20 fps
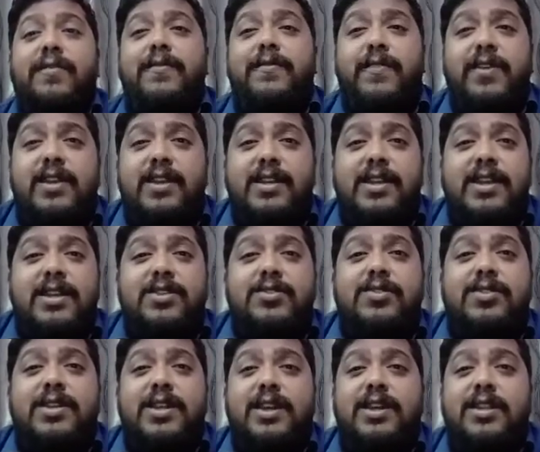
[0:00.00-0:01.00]
We need
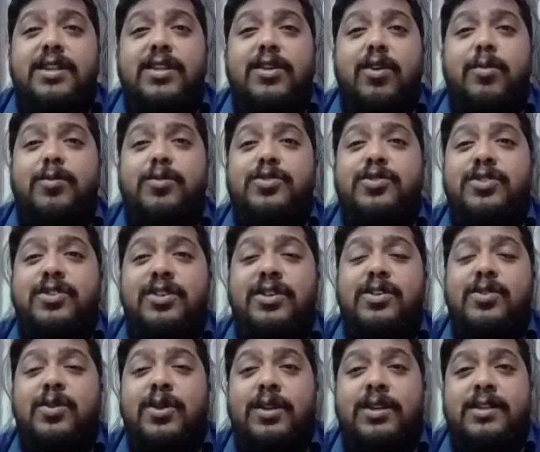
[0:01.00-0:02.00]
to take the
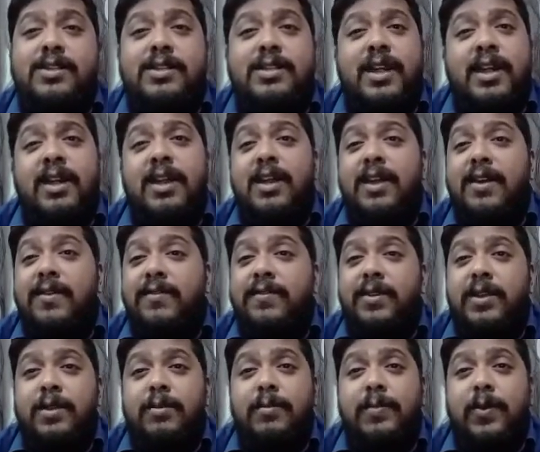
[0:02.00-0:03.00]
opportunity to understand
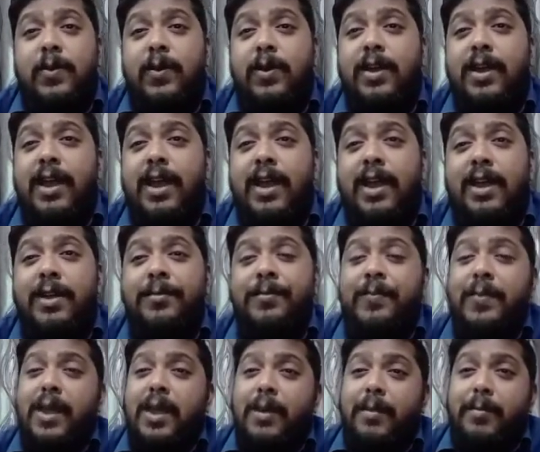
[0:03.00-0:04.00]
every employee and
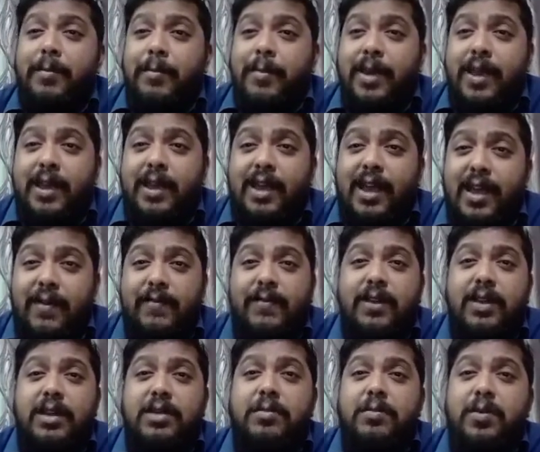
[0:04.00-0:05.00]
make
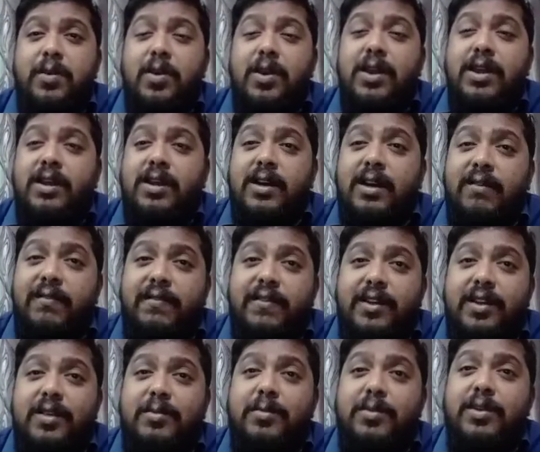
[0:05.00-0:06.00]
every employee
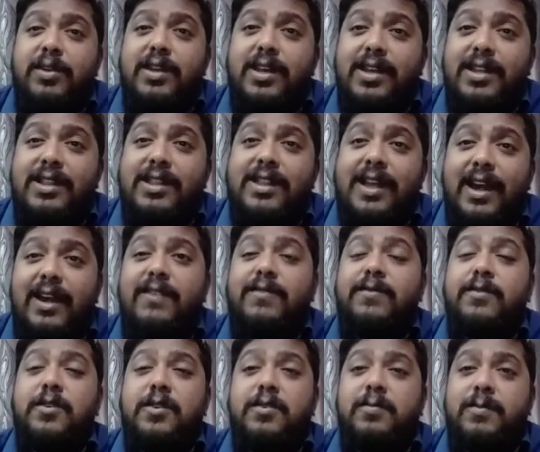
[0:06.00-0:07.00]
comfortable in that
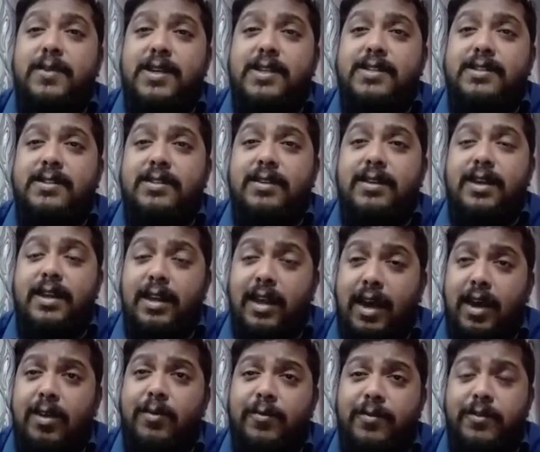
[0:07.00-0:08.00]
workplace, in
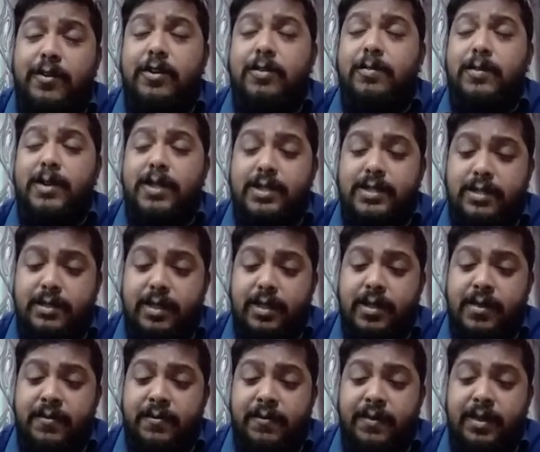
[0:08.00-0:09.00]
our workplace.
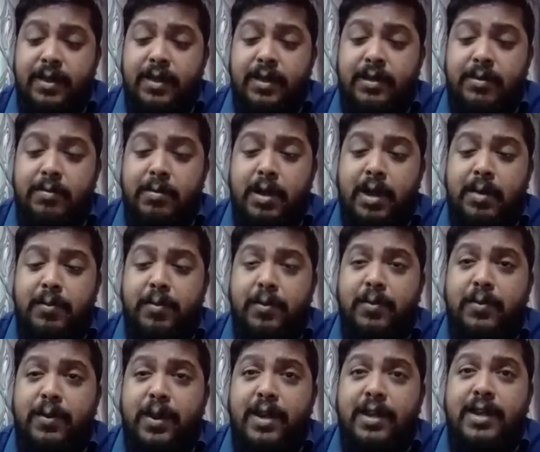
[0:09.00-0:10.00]
We By
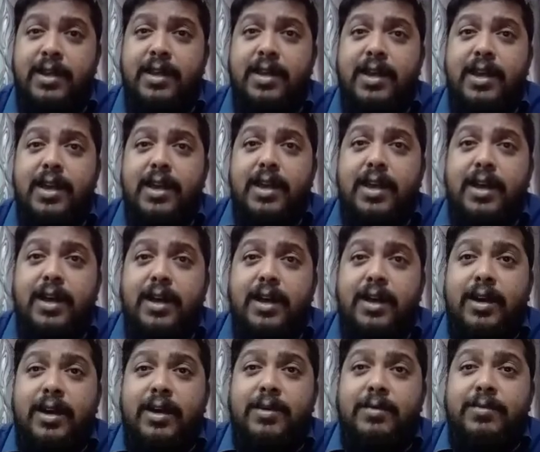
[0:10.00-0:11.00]
providing
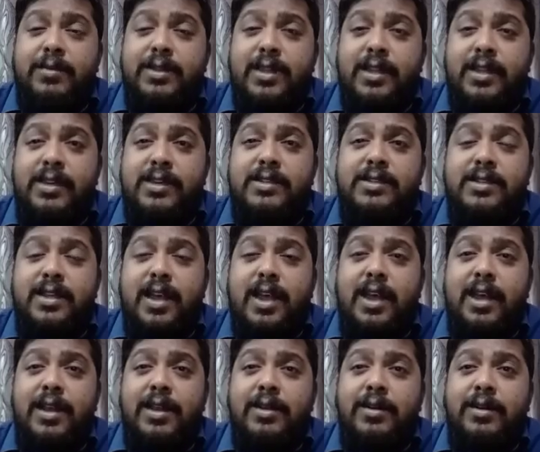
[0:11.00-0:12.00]
things
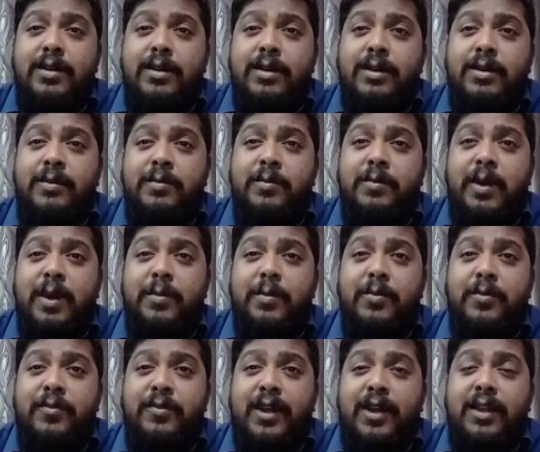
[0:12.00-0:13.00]
and by
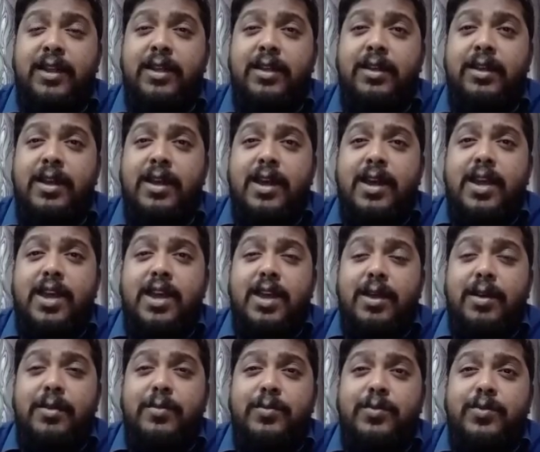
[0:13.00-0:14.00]
providing
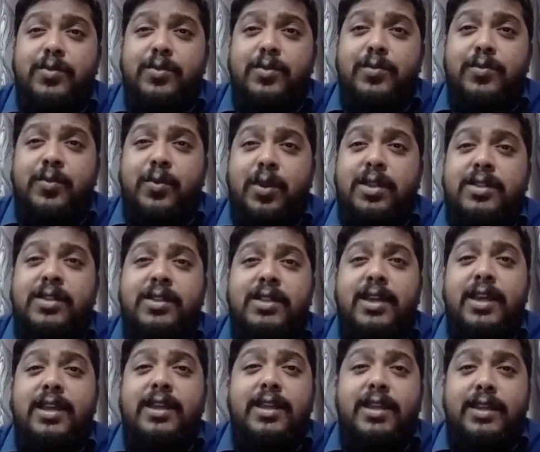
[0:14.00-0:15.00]
what
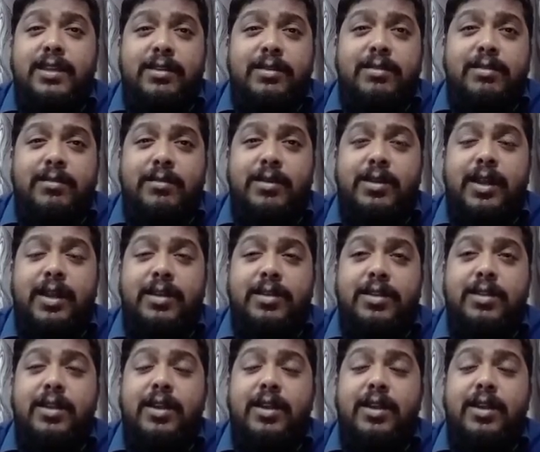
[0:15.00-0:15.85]
they need rather